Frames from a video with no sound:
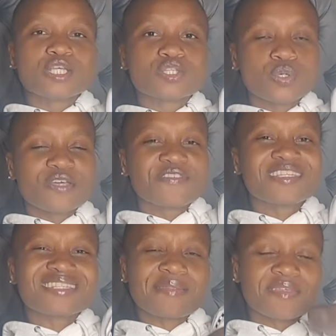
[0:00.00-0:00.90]
So if
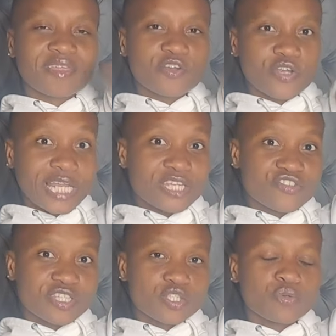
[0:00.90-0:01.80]
this is something that really
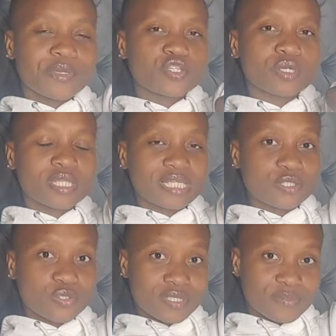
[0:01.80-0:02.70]
interests you, make sure
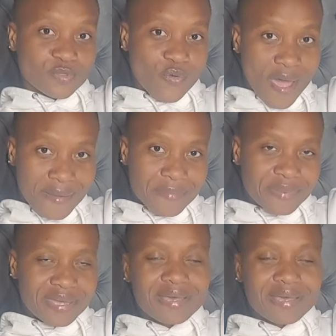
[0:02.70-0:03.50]
that you subscribe,